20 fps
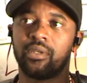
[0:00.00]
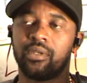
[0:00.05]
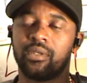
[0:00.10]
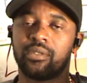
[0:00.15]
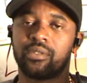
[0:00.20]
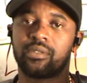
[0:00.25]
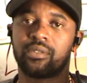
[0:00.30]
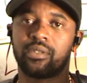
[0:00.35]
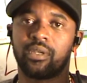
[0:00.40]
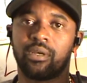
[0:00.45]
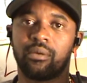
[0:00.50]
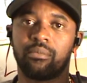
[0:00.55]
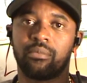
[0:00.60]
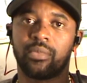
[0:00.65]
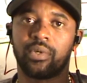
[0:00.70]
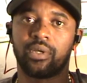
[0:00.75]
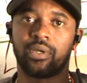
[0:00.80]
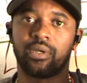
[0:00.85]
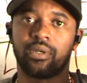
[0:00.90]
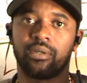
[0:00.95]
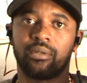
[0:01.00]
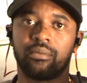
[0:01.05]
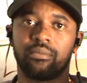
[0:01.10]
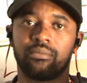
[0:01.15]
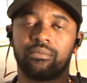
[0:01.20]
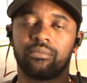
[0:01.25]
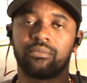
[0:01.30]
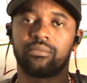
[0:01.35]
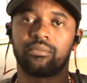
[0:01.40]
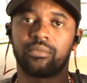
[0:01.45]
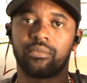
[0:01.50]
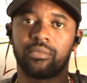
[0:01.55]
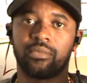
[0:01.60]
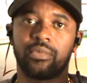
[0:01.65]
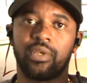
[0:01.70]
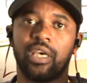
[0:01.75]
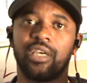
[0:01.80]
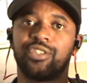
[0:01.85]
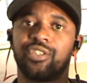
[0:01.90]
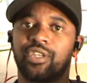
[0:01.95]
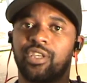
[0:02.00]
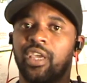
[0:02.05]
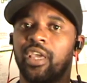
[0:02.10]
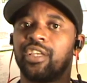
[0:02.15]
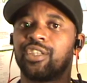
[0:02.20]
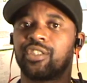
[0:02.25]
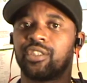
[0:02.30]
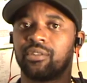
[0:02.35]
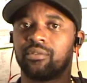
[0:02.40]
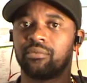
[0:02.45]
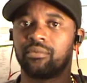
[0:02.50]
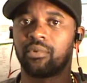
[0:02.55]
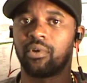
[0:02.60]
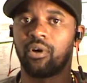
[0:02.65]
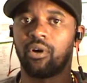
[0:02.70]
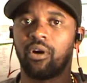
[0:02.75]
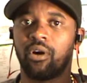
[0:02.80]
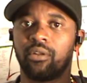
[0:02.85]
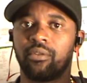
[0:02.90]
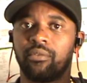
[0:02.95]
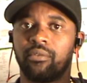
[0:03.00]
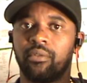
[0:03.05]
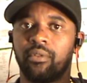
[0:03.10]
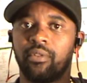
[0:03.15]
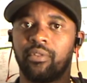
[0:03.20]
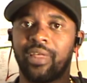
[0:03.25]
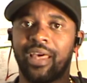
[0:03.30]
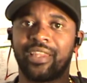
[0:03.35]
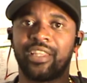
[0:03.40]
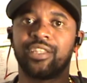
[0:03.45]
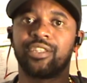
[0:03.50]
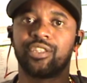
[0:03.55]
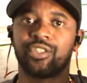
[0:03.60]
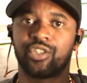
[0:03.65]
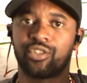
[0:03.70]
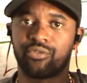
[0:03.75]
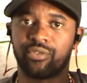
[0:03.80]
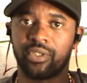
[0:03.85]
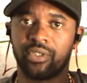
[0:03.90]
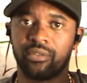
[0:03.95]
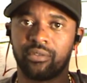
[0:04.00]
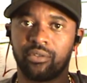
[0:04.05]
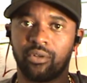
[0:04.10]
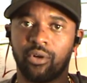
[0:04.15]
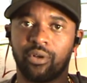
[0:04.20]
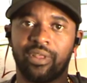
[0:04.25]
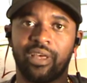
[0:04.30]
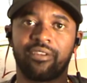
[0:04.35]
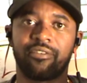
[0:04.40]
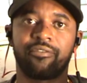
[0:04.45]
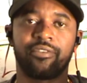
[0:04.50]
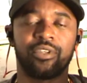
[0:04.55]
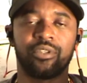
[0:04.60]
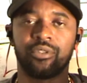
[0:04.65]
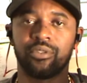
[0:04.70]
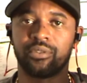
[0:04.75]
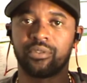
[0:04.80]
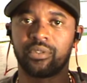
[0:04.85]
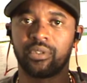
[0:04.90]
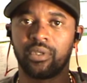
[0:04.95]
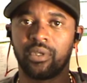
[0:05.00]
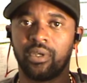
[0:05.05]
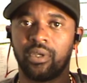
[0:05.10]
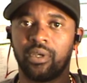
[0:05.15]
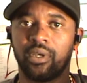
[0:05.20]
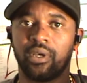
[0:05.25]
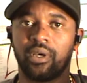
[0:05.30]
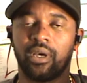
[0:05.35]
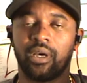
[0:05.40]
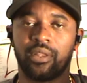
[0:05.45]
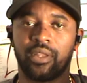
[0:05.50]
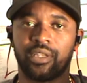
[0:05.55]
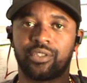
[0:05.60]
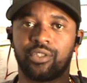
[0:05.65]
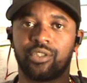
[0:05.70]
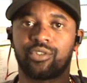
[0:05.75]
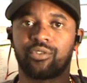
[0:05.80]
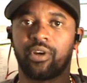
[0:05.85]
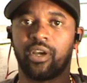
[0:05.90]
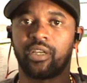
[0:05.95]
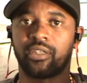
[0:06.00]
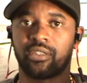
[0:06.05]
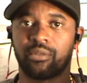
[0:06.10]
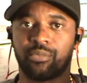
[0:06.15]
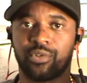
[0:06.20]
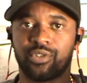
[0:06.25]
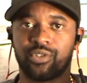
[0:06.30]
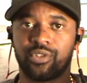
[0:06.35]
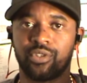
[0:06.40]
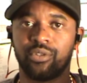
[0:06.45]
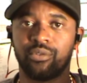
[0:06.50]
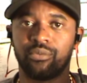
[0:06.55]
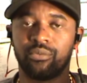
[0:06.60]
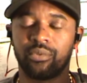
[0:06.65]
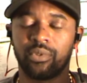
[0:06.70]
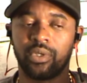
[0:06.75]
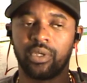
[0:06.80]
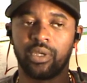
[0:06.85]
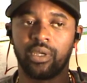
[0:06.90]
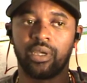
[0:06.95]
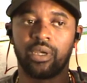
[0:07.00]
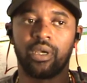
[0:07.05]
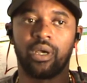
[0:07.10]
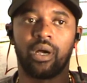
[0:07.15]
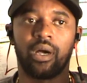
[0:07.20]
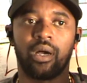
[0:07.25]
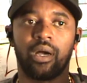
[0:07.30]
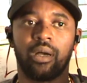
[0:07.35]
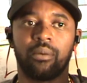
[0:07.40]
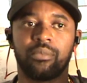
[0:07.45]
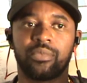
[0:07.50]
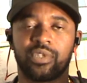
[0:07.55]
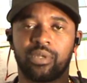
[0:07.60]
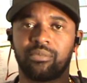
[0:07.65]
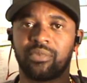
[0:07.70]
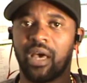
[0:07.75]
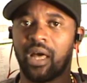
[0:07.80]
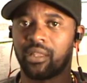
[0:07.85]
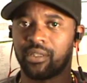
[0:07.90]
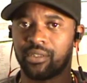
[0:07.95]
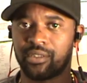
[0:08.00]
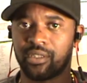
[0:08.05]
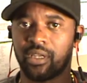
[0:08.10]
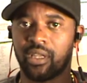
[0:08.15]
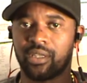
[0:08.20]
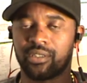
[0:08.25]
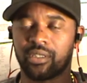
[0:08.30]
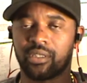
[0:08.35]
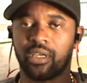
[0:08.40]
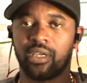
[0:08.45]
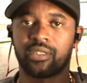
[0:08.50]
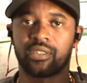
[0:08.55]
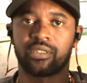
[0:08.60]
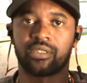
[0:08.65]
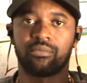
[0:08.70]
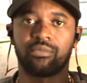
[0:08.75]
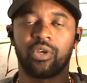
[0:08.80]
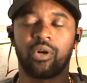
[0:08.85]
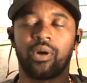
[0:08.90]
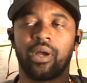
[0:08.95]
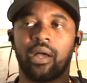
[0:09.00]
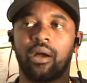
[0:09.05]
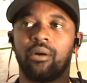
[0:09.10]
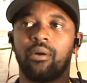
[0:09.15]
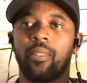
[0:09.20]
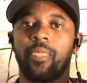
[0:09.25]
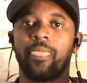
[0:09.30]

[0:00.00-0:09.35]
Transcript: some education on that industry or that field that you're trying to pursue. Some knowledge and education, some know-how.